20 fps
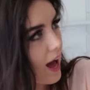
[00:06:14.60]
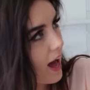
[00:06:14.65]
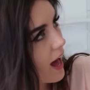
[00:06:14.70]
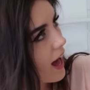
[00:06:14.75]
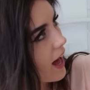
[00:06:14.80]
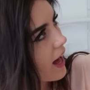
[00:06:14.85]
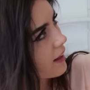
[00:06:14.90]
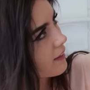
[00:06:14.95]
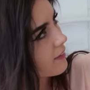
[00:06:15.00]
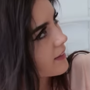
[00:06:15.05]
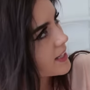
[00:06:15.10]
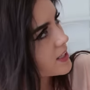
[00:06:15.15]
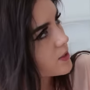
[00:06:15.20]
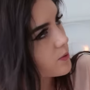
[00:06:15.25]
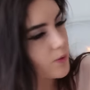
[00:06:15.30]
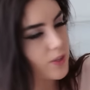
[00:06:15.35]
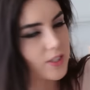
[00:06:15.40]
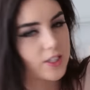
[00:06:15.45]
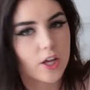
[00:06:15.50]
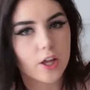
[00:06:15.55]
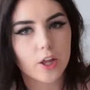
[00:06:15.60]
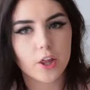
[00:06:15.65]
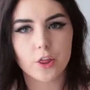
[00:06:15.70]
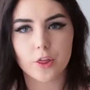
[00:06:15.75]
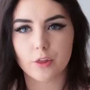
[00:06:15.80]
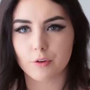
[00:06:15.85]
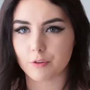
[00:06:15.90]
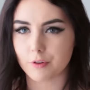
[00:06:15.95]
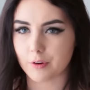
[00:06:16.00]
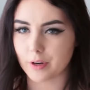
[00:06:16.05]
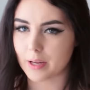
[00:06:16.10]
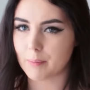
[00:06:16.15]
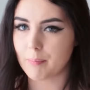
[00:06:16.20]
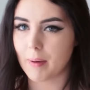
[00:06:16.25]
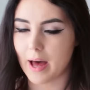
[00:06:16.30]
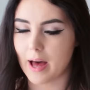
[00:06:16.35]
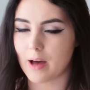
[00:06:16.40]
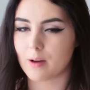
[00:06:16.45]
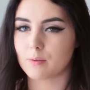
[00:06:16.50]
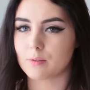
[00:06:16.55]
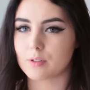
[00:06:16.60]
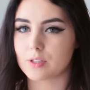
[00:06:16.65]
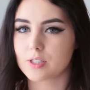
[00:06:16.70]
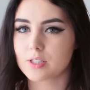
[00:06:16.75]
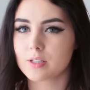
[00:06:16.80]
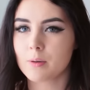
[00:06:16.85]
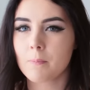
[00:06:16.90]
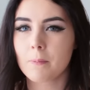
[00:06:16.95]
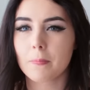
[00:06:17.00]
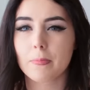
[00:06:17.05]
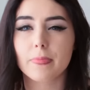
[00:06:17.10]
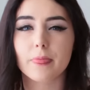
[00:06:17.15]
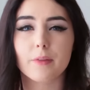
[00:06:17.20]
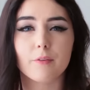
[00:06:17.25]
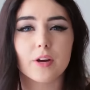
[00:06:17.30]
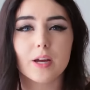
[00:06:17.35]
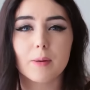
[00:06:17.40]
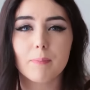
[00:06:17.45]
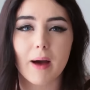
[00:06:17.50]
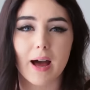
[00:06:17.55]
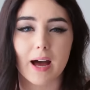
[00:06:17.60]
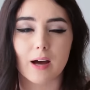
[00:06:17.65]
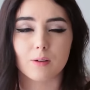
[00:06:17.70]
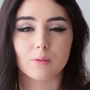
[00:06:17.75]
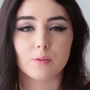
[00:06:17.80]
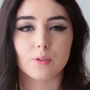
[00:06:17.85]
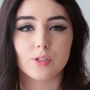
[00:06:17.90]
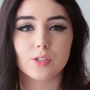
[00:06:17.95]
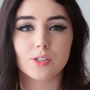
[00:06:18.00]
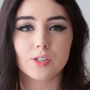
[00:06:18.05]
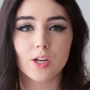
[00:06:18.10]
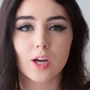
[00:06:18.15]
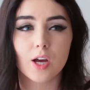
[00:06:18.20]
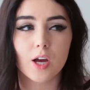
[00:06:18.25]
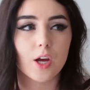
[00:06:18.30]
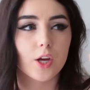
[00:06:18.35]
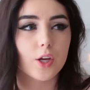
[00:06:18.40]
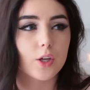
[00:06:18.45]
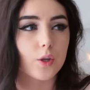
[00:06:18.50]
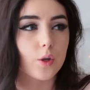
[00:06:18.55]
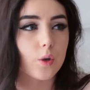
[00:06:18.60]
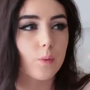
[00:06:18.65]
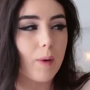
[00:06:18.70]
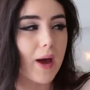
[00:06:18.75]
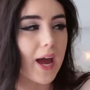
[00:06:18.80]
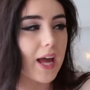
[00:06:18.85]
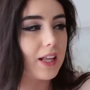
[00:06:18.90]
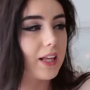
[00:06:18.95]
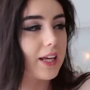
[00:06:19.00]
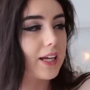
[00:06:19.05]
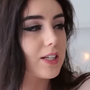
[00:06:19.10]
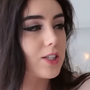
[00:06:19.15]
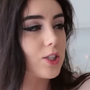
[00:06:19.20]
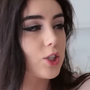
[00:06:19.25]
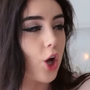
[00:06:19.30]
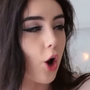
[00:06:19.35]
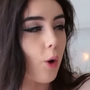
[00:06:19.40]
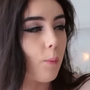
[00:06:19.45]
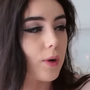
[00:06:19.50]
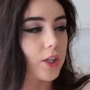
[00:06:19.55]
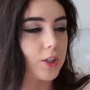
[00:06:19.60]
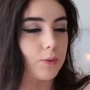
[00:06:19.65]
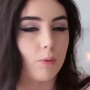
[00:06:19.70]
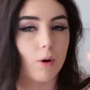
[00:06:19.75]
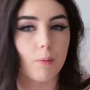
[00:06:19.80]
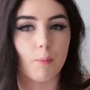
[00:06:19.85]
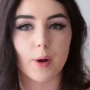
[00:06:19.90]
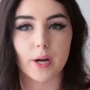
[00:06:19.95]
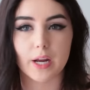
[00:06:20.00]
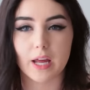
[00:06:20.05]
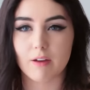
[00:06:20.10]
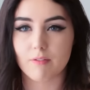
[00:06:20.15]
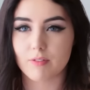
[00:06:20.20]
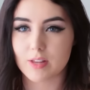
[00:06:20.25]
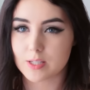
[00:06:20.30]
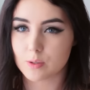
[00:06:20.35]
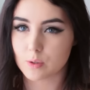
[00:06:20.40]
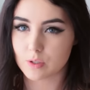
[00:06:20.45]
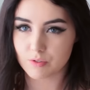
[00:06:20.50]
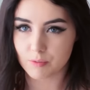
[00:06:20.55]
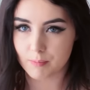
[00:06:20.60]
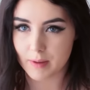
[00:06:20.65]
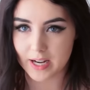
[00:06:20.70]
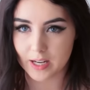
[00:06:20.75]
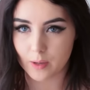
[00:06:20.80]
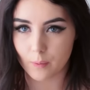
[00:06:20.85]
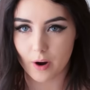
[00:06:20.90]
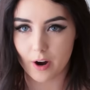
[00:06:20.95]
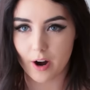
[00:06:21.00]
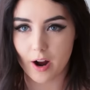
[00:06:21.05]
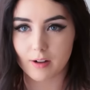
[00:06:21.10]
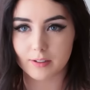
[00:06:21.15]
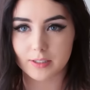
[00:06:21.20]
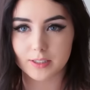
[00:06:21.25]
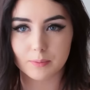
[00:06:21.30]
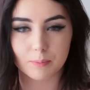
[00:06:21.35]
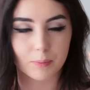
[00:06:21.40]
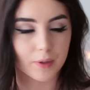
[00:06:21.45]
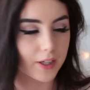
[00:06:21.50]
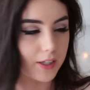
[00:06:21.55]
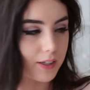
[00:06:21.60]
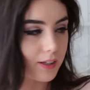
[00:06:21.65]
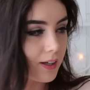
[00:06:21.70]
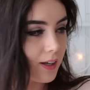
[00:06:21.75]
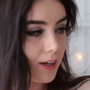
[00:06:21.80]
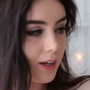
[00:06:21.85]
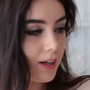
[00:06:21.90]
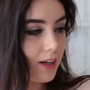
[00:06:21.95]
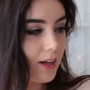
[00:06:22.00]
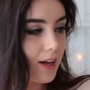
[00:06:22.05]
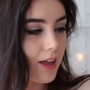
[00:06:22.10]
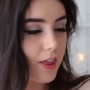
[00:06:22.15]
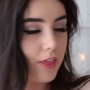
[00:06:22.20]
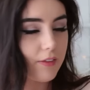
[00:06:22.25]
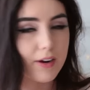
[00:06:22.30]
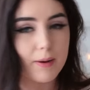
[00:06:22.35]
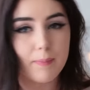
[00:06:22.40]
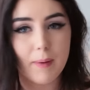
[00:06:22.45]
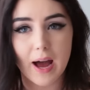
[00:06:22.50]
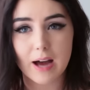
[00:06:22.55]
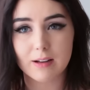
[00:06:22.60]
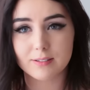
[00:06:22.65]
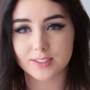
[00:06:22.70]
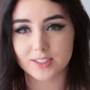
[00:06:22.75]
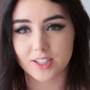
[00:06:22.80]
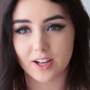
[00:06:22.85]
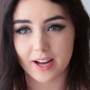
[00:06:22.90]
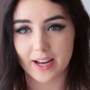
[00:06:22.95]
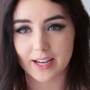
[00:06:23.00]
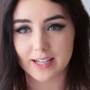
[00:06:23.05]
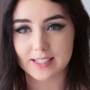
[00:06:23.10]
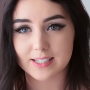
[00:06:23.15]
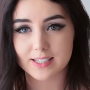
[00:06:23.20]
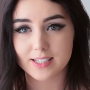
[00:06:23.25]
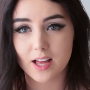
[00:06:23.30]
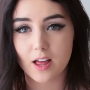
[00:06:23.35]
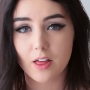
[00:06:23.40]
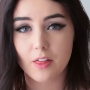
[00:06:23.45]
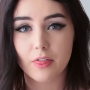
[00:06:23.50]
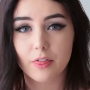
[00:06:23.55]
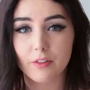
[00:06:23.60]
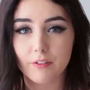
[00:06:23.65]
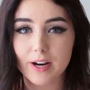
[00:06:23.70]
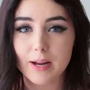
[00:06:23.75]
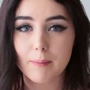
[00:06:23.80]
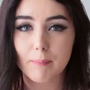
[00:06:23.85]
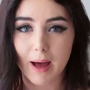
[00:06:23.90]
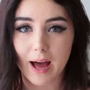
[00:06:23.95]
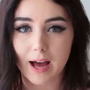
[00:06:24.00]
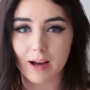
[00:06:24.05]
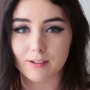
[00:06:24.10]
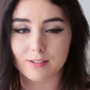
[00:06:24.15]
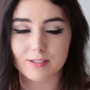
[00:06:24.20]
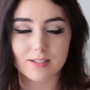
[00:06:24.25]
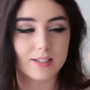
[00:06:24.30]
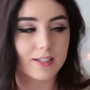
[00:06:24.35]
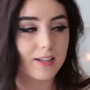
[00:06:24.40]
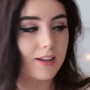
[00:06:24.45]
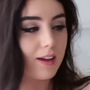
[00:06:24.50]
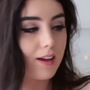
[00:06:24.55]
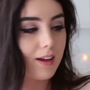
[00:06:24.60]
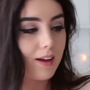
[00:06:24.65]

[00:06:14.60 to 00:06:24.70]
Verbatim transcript: and this was three pounds three pounds you'd pay like so much more money if this was from anywhere else but three pounds guys three pounds